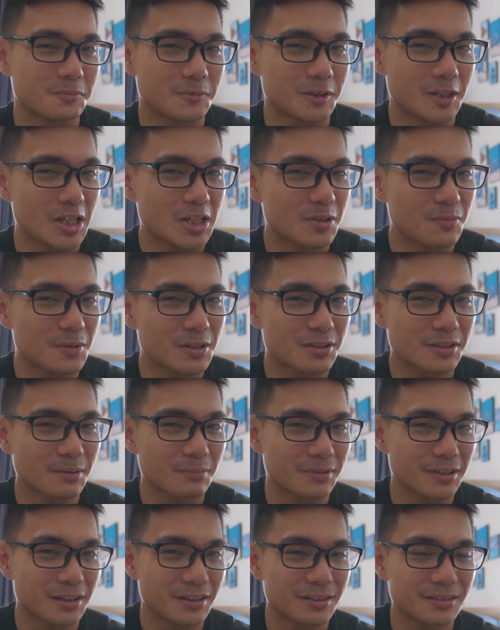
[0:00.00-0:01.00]
Teach me
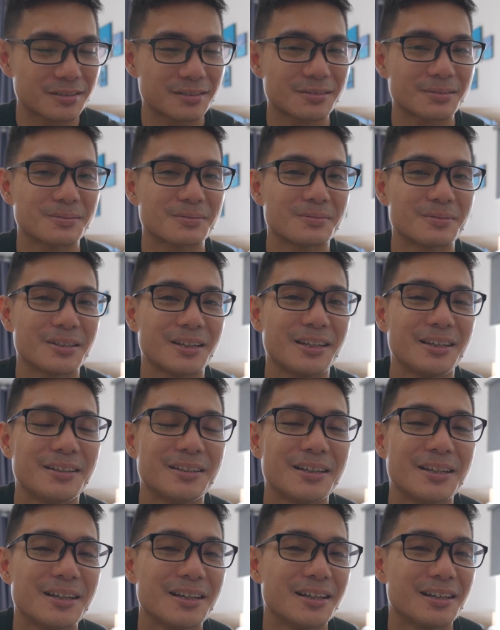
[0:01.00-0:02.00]
some things. Okay,
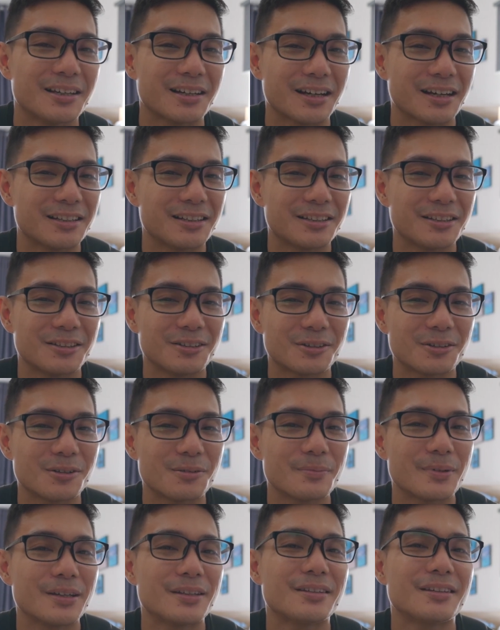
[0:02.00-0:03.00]
add it in the
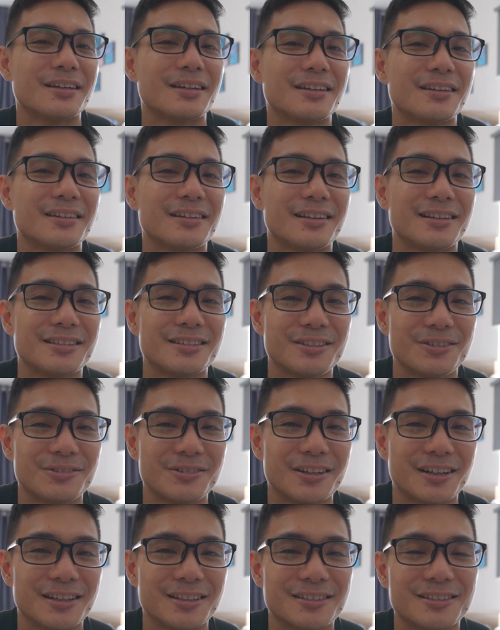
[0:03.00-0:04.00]
comment and I'll see you
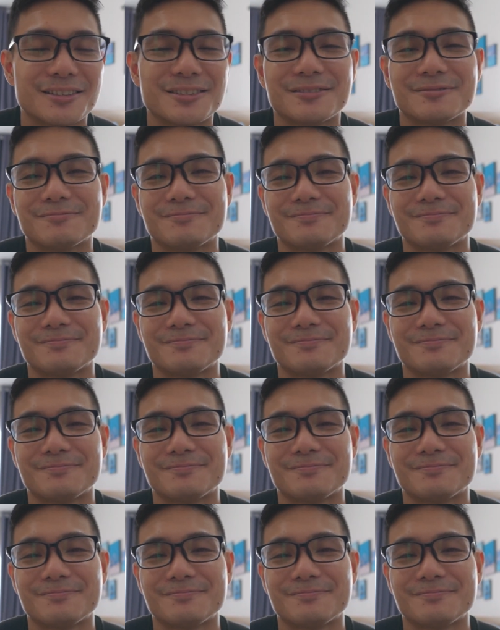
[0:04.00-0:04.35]
guys.